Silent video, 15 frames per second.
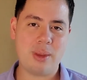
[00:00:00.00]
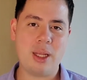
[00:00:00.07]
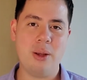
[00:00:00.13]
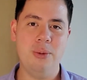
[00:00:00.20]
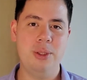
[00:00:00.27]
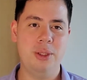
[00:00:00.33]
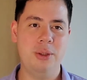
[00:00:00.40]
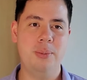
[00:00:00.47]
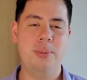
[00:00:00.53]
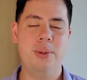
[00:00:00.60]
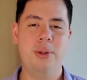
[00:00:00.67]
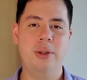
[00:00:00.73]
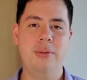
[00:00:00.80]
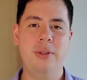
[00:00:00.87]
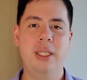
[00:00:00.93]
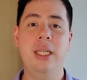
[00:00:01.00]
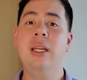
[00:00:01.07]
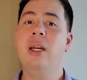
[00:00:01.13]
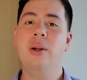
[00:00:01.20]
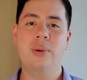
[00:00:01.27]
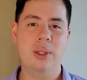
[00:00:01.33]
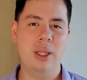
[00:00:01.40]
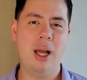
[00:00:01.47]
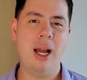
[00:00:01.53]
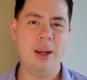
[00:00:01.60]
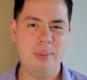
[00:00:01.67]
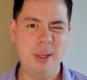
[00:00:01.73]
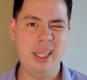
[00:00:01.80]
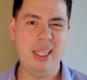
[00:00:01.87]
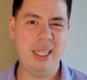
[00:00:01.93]
was to improve the
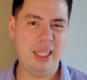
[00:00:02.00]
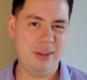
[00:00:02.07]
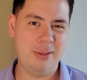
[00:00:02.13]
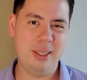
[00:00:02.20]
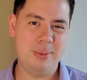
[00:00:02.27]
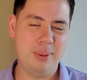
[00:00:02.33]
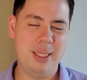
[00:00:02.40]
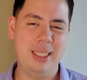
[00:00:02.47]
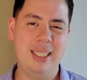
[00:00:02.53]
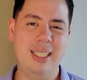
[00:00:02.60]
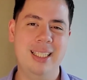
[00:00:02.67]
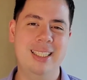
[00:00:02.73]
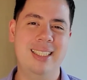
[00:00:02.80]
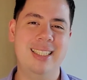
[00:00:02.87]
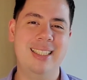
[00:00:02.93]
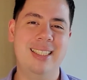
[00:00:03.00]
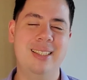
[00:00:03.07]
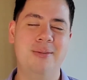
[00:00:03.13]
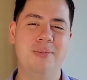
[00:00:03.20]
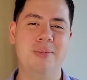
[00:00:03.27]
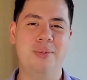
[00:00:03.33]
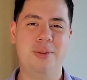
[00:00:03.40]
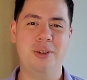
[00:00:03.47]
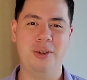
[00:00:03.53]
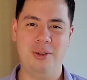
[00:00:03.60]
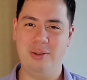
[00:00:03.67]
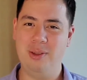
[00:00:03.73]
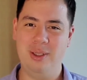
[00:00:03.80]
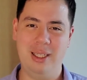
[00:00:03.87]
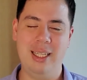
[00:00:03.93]
reliability of this particular system for
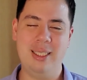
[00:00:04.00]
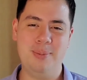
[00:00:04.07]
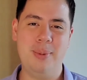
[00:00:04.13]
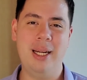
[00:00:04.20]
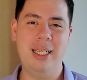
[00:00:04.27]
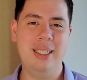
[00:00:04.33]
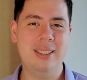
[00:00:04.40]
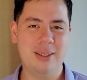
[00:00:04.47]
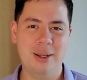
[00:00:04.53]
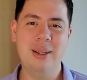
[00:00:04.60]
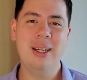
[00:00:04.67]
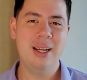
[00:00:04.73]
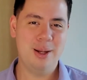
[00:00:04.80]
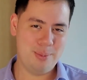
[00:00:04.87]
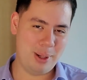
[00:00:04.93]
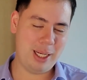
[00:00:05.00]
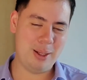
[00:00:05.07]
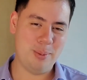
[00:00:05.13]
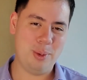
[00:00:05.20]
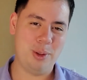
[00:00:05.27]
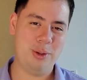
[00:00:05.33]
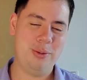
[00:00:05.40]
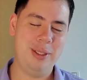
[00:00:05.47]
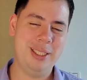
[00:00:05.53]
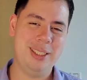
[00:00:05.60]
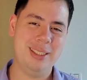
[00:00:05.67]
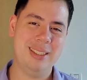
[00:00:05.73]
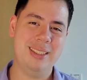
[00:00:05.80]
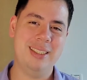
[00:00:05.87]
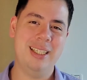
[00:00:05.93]
less money, so make it more
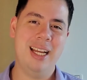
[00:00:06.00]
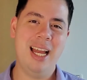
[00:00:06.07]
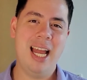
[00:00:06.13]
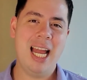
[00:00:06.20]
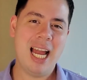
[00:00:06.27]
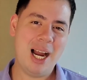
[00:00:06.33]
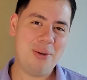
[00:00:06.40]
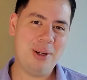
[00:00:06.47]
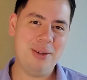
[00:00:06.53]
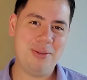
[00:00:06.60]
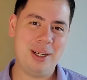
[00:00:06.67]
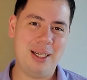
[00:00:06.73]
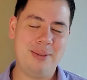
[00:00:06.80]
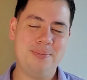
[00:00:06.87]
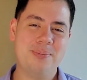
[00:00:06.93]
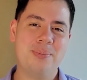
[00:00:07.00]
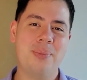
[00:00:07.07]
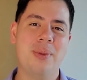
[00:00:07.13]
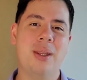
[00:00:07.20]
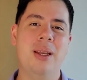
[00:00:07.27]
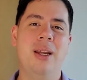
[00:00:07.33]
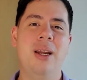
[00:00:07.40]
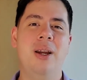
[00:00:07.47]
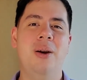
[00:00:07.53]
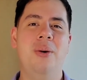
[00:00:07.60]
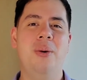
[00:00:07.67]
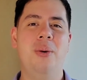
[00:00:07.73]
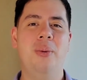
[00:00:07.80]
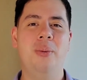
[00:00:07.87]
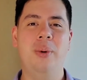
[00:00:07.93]
efficient. However,
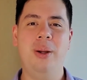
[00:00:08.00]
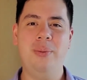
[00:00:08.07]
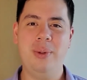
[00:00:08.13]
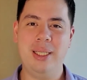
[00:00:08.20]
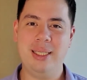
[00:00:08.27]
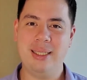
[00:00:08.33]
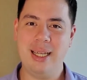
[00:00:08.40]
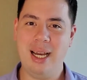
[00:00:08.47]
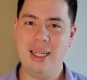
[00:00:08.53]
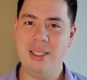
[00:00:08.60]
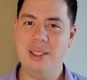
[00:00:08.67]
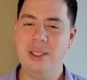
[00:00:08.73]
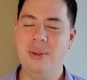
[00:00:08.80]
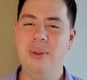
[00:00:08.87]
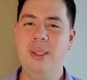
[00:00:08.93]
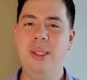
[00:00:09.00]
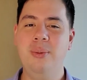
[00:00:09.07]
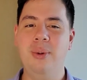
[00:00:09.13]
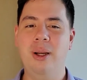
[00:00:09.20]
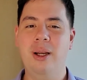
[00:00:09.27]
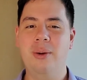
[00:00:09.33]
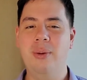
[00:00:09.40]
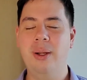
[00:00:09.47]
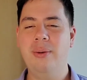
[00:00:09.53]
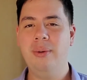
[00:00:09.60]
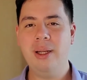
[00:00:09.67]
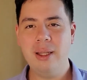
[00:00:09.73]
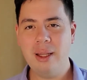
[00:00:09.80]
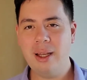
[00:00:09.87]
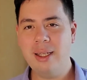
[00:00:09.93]
when we started doing the work, we
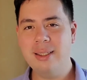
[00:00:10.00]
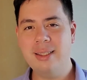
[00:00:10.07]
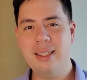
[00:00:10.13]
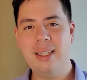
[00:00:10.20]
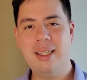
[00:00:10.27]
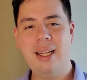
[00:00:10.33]
realized that